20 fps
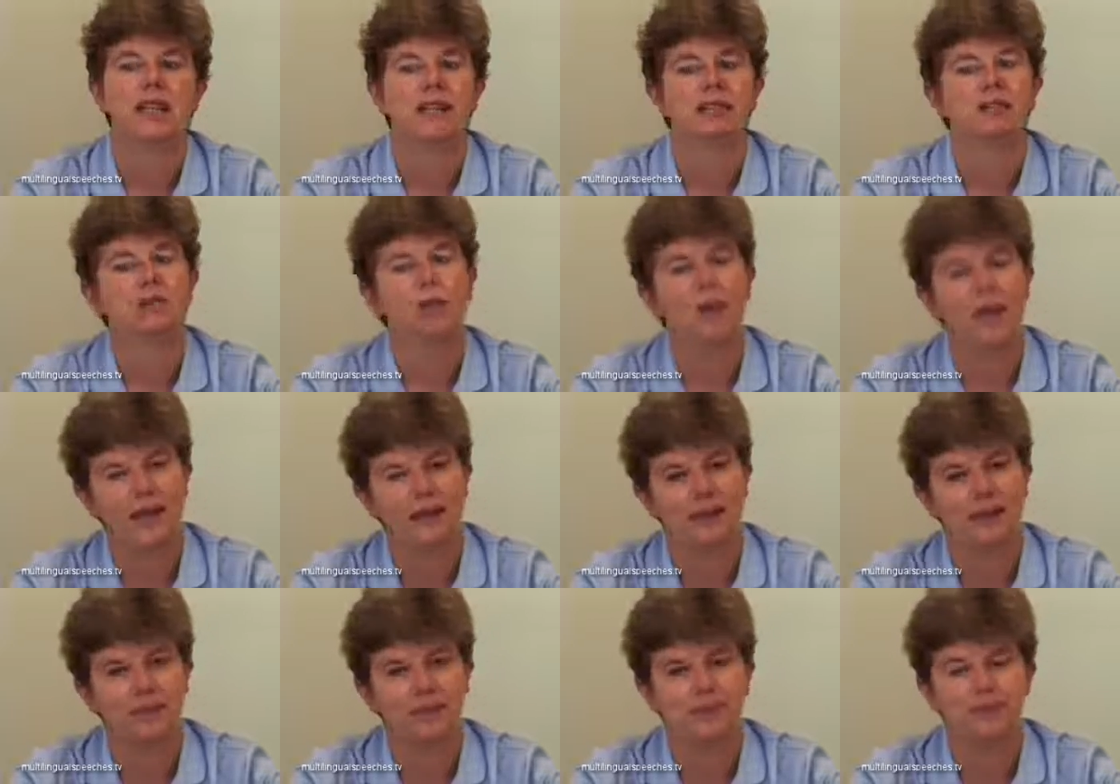He had to
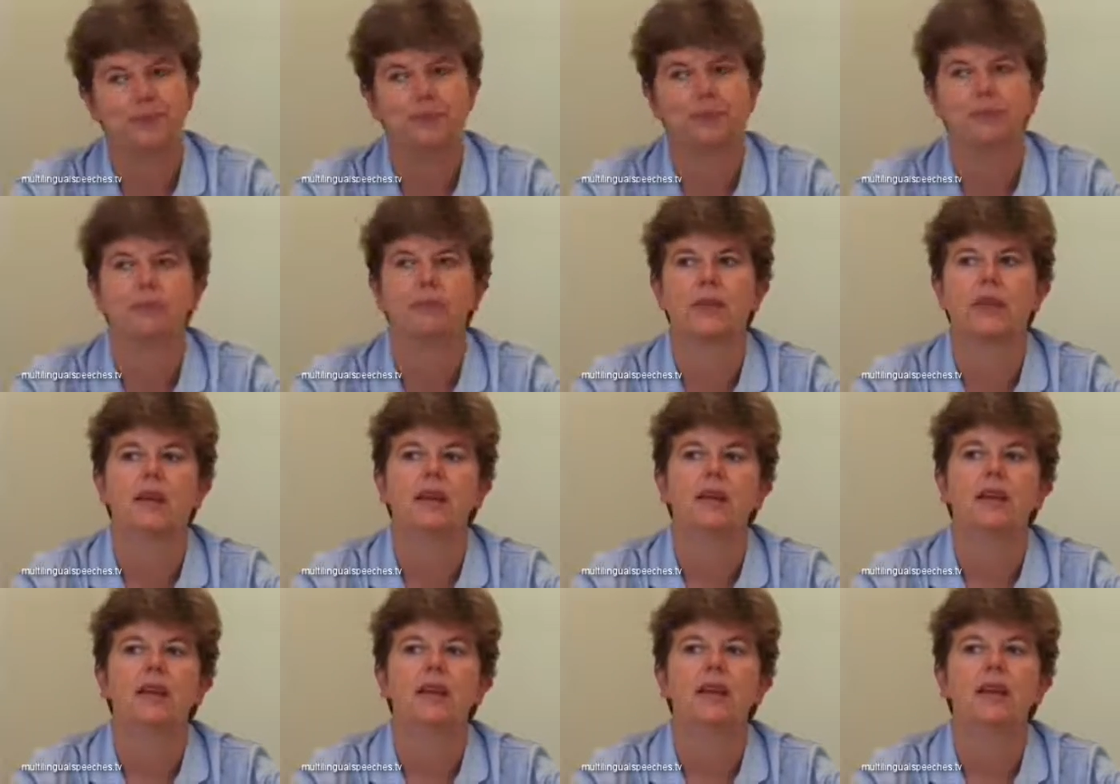wait.
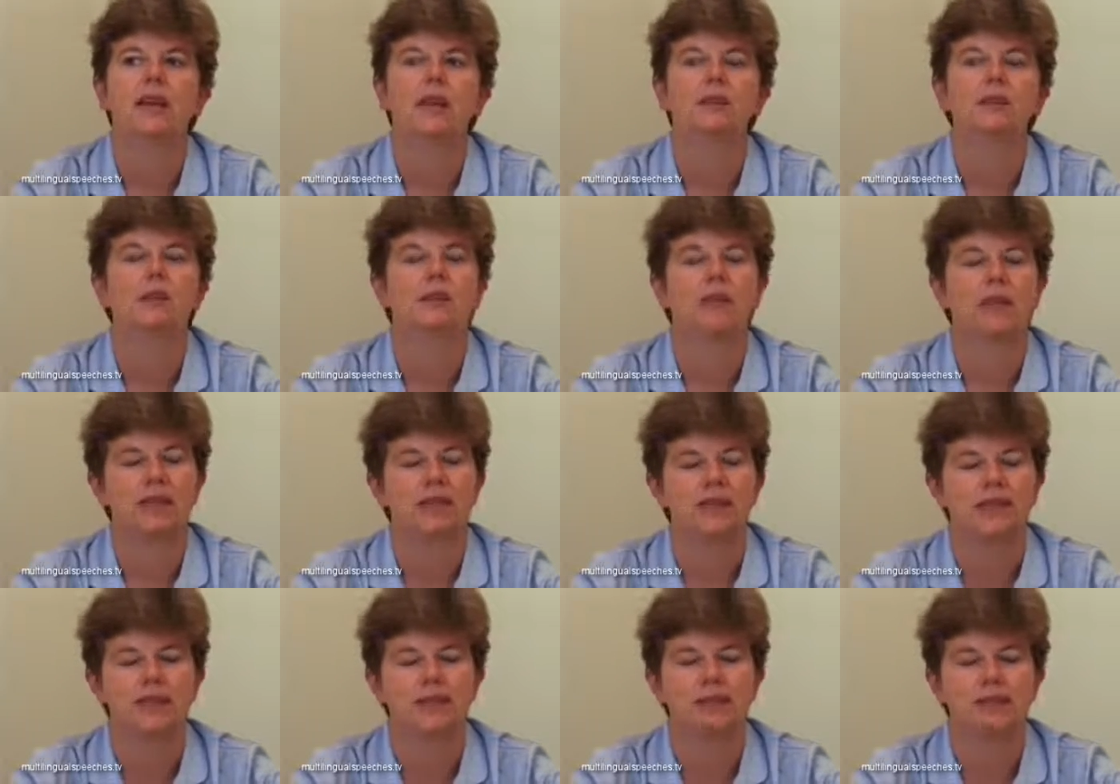He had to
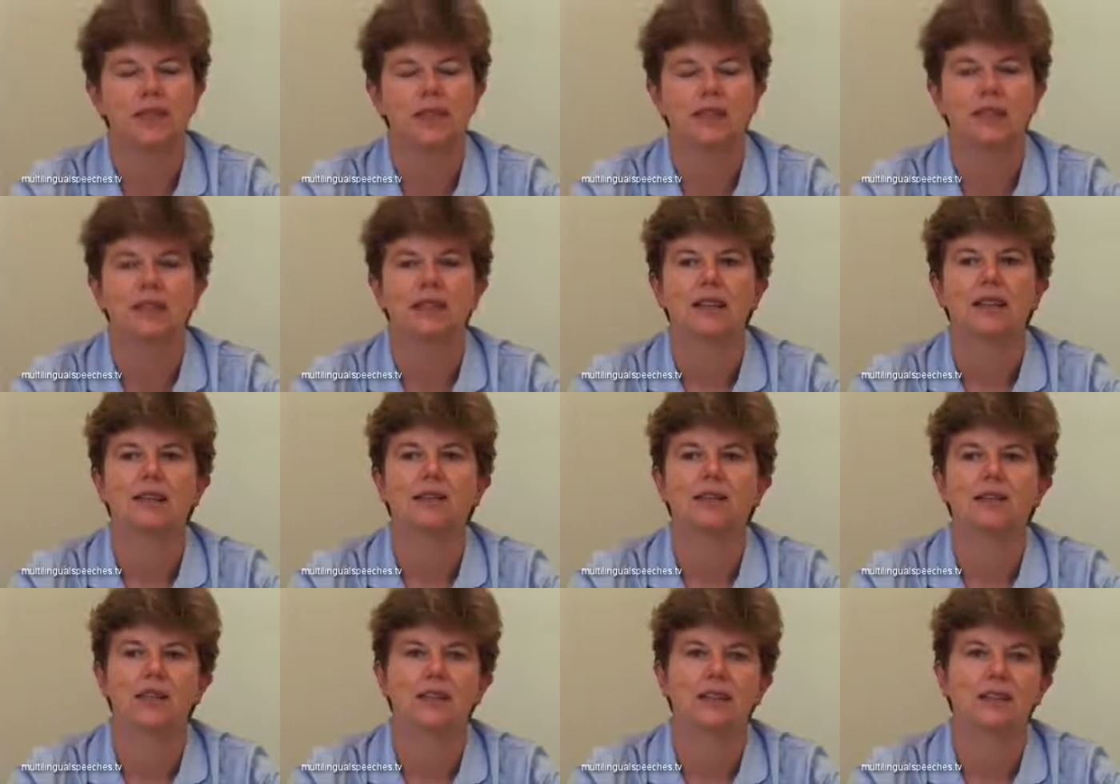wait
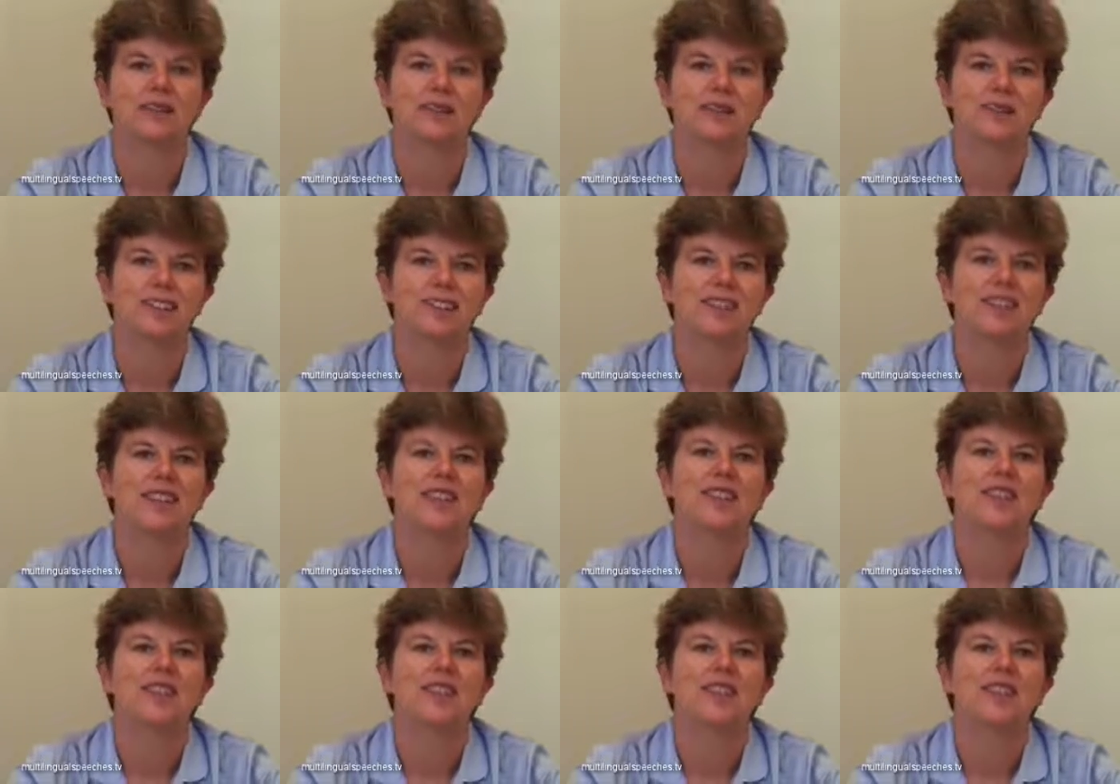until